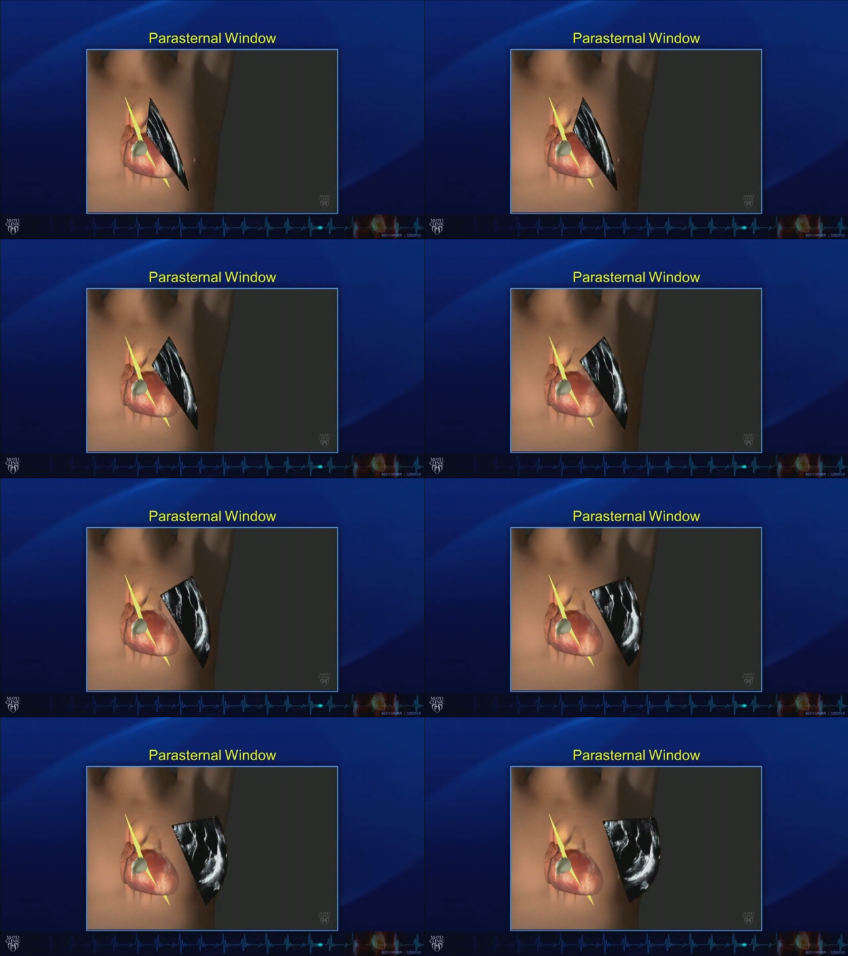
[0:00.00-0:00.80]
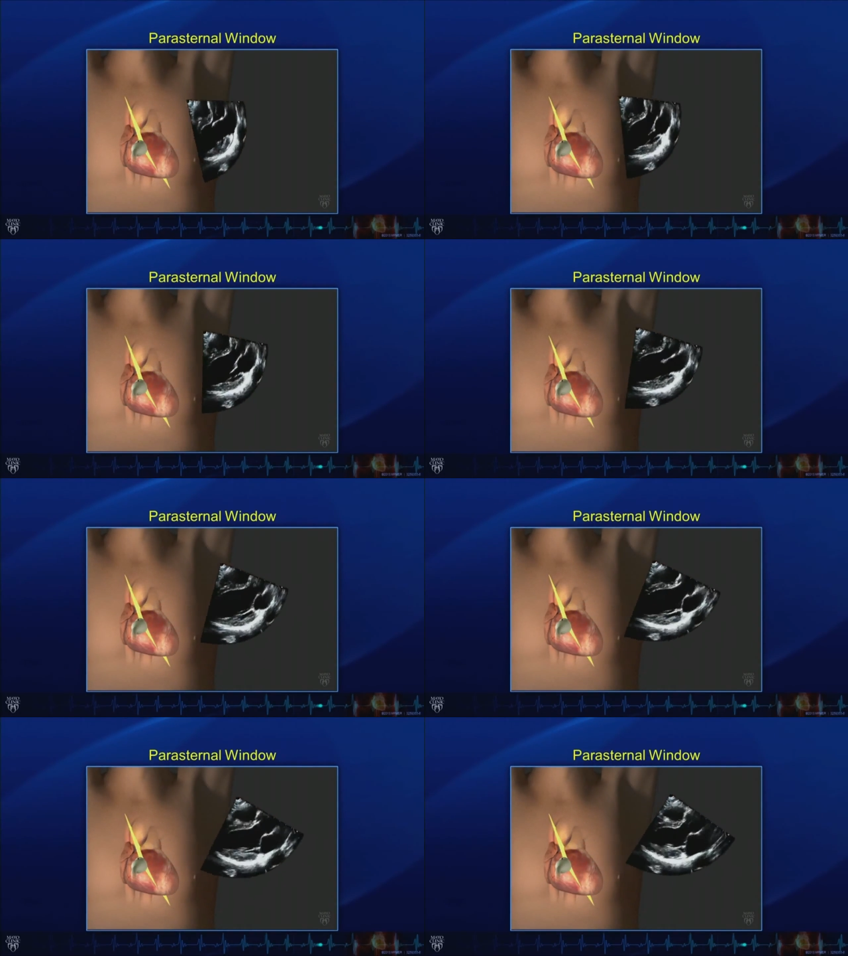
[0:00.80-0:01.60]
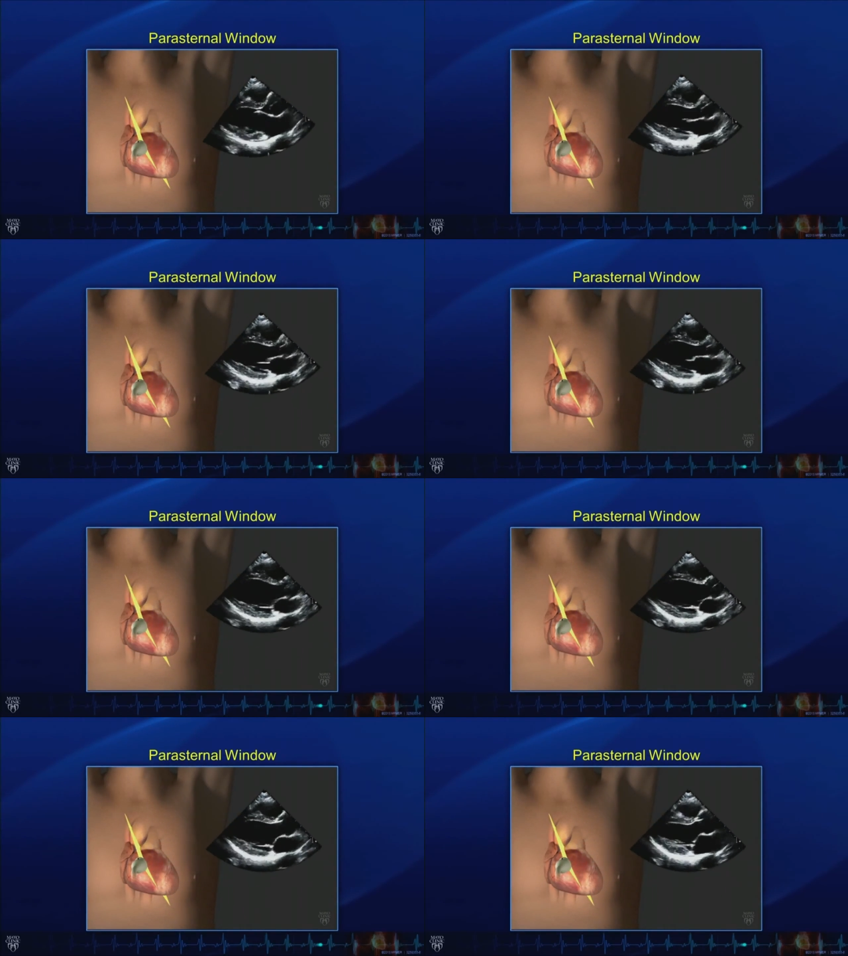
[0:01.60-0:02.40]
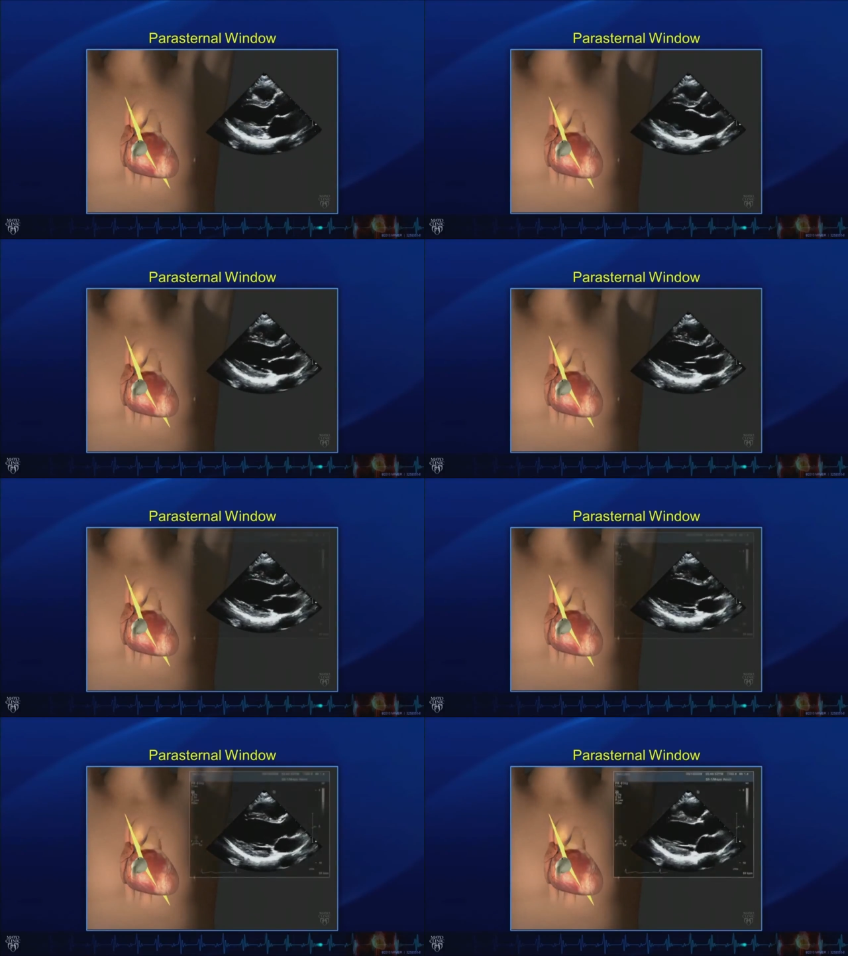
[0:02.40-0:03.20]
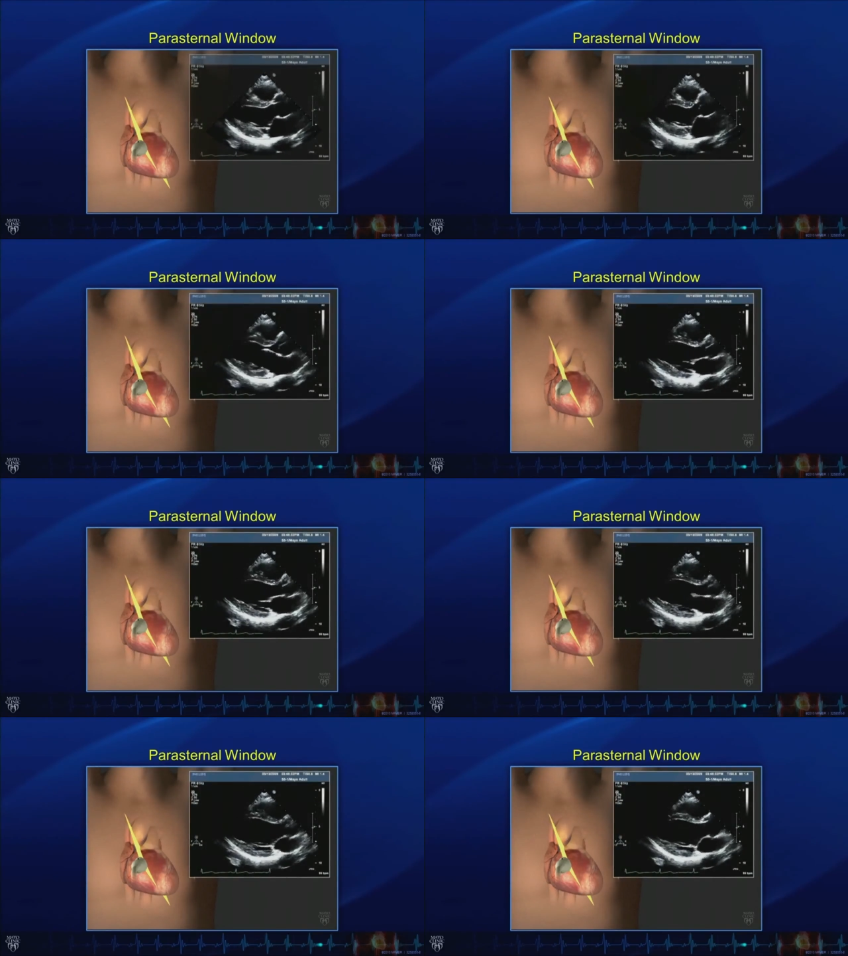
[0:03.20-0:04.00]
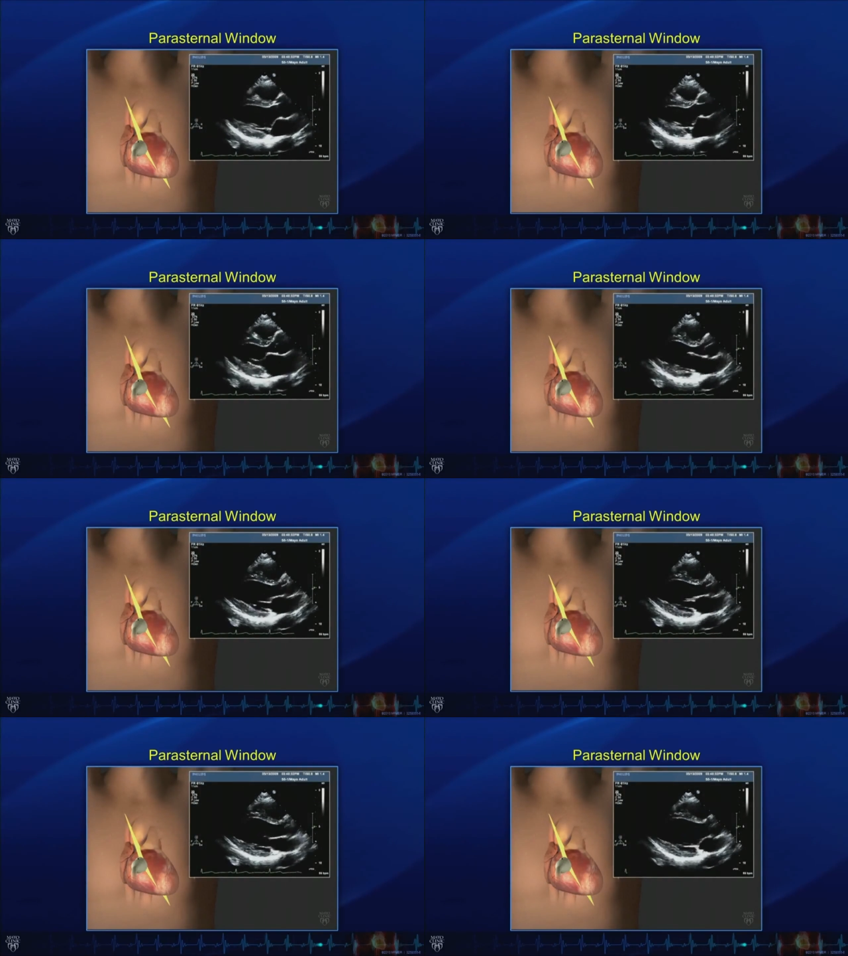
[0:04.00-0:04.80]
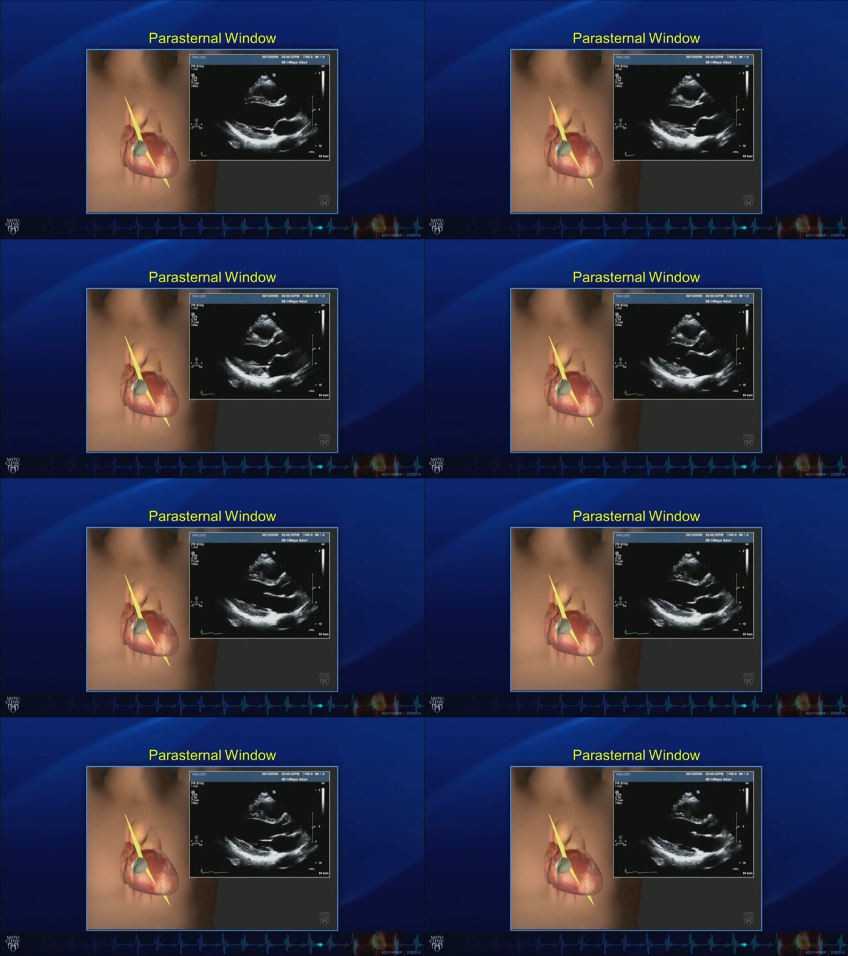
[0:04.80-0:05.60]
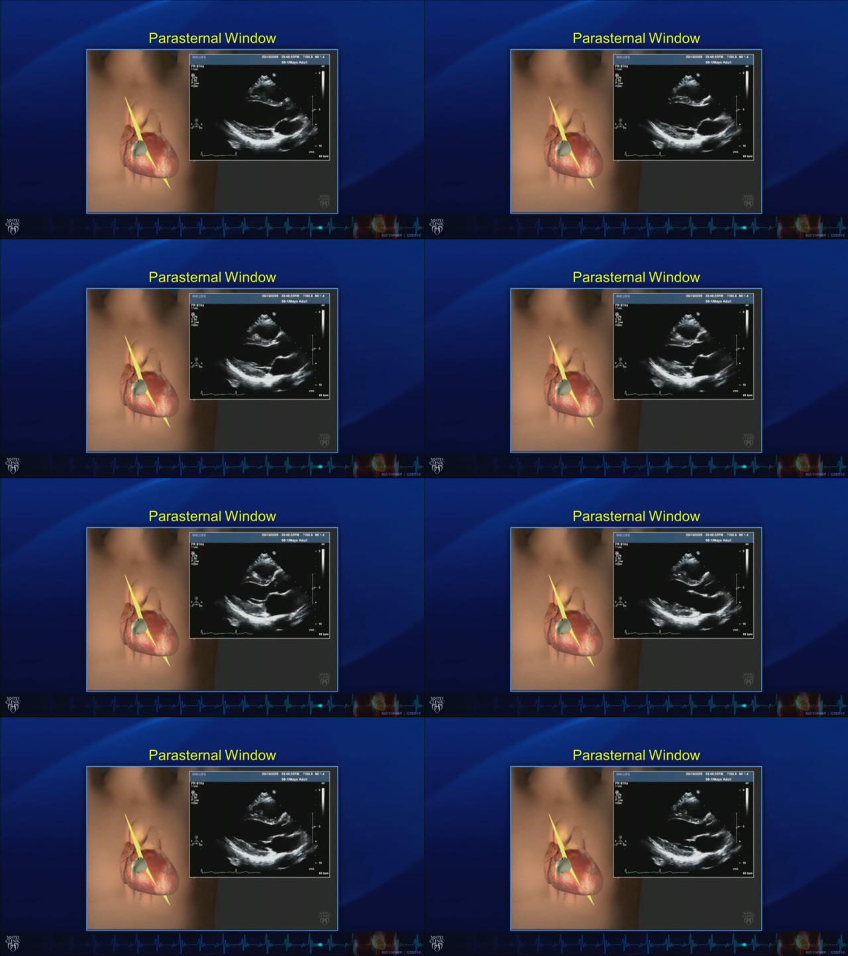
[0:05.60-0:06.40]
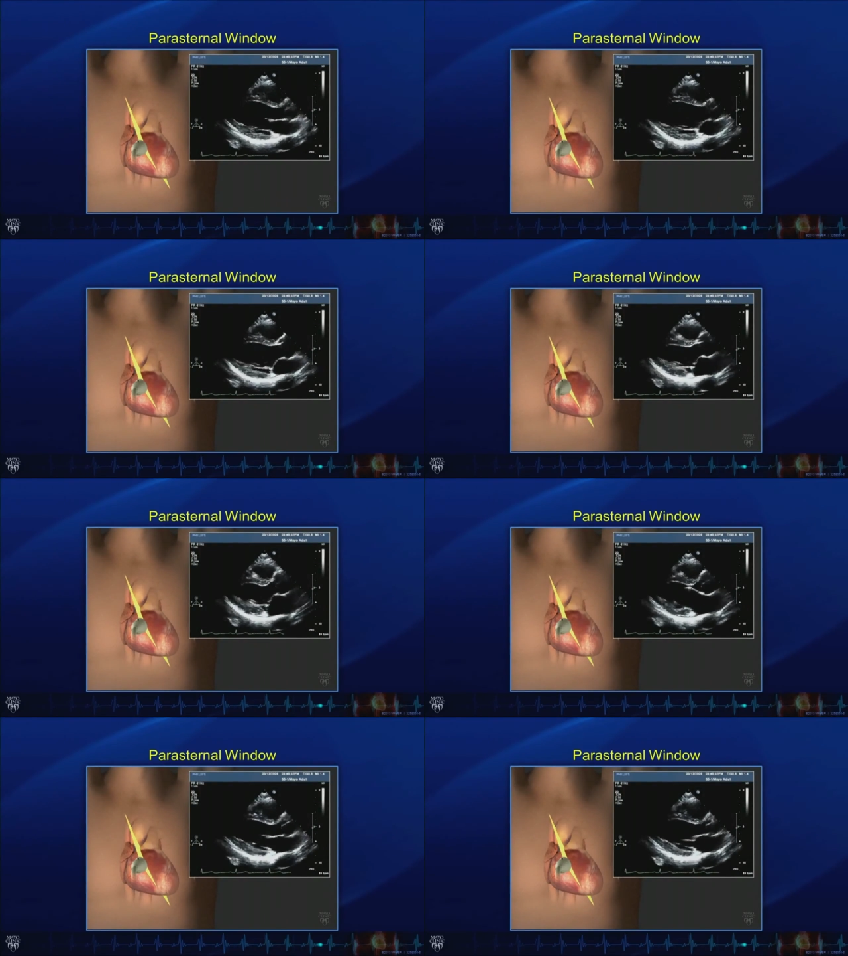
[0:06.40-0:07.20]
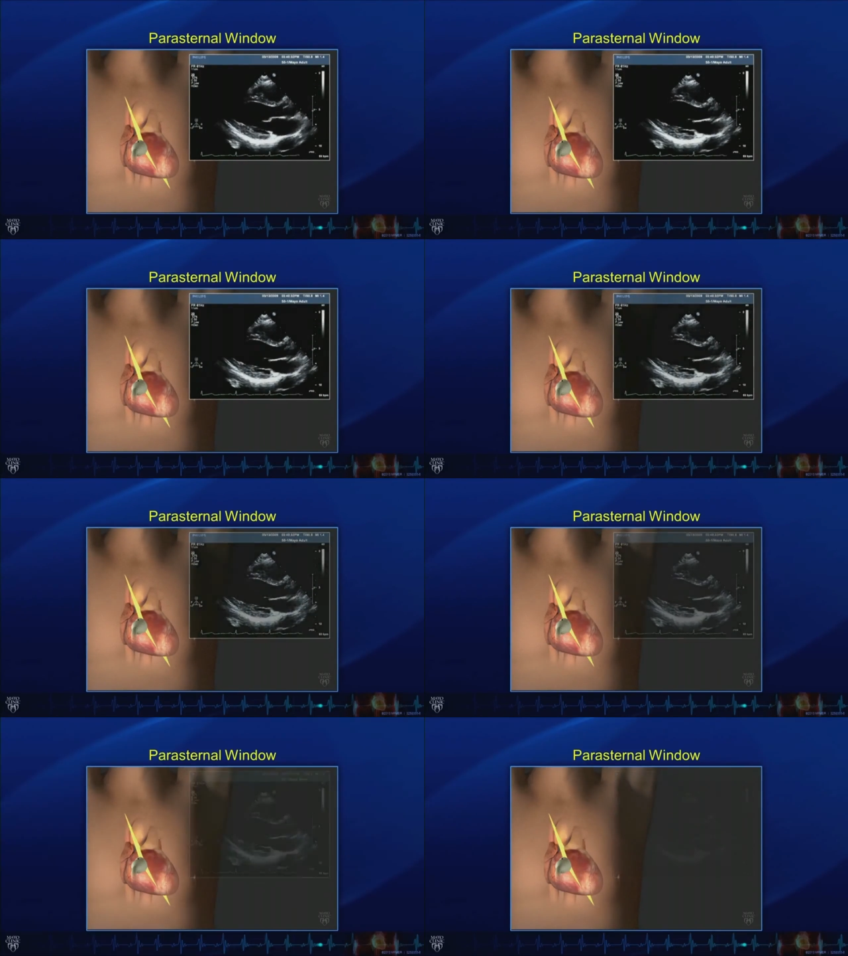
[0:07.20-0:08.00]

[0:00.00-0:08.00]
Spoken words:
(no speaker visible)